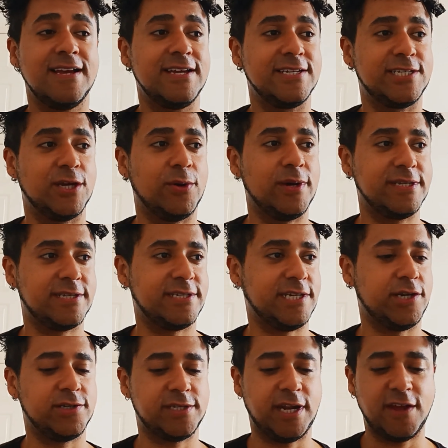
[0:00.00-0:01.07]
So it's a
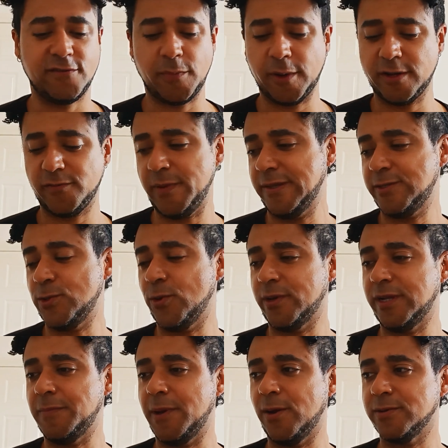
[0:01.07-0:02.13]
series that everybody's been
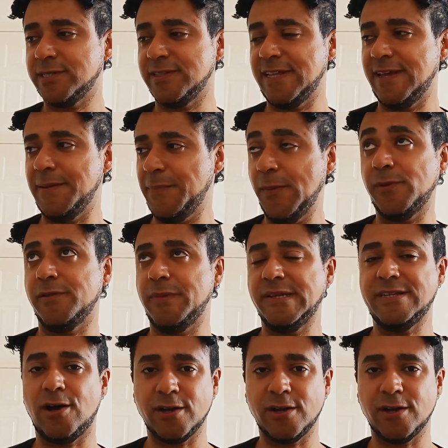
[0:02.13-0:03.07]
talking about and that people have been